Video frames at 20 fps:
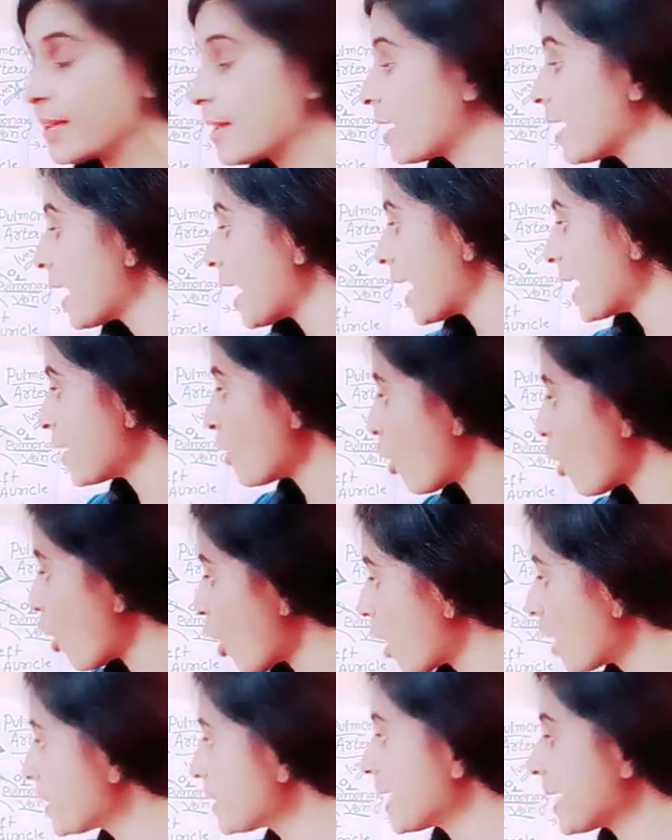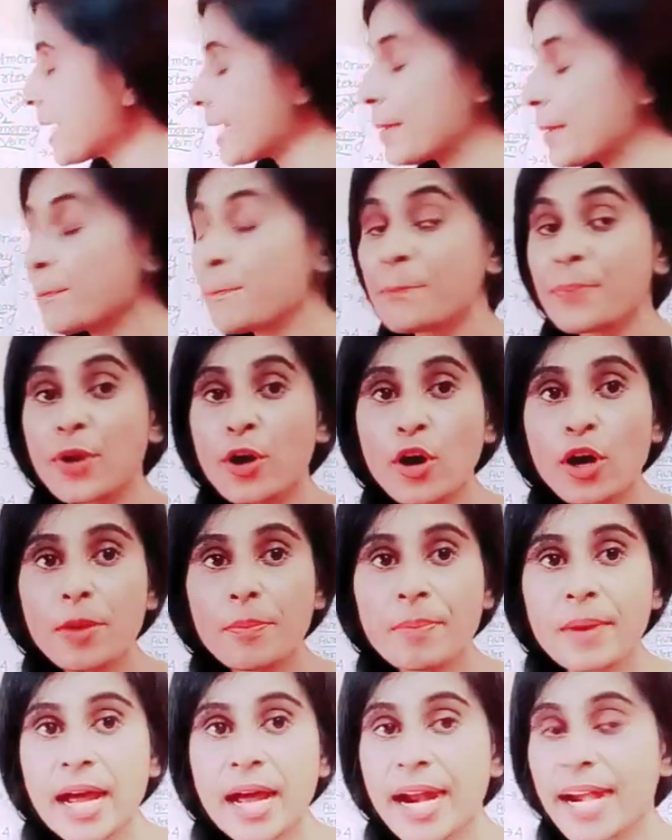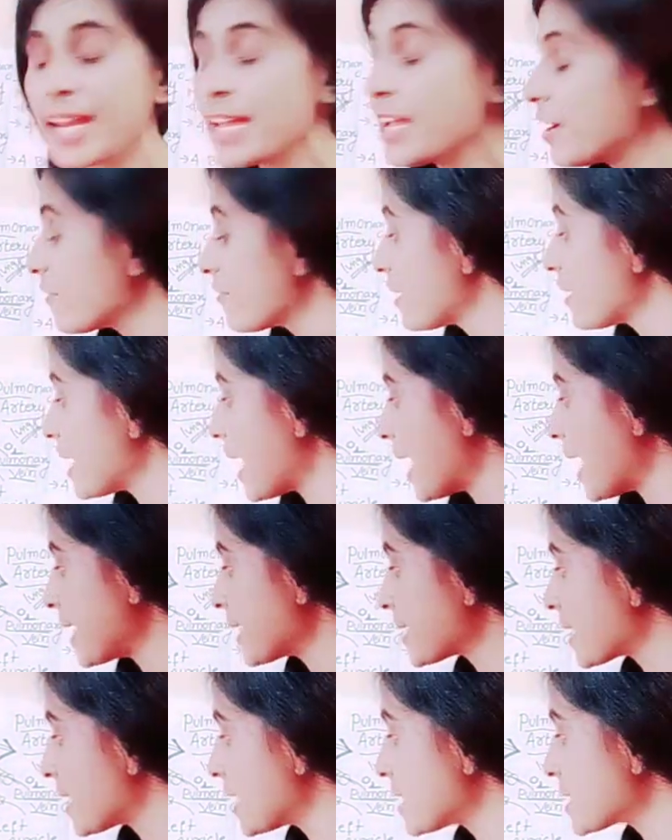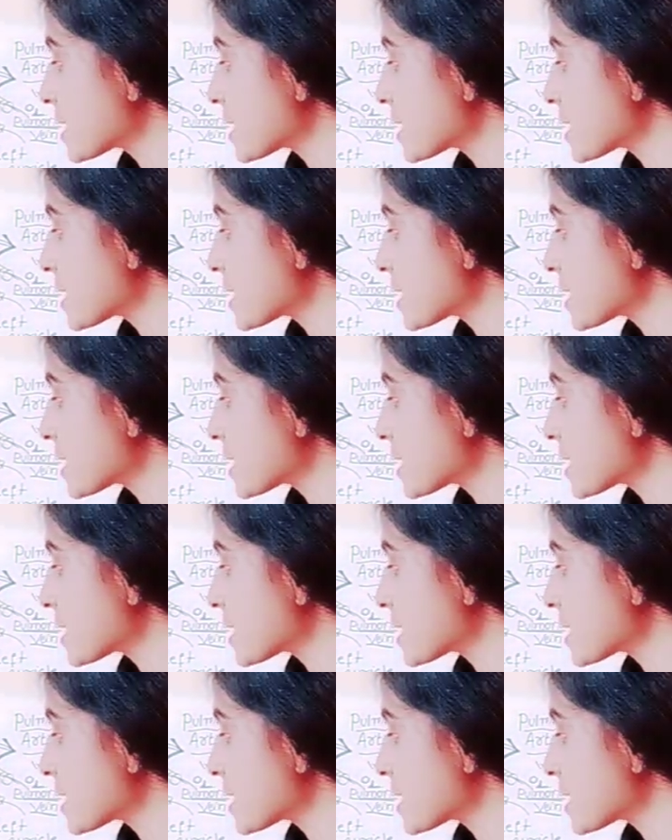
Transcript: and all the impure blood will enter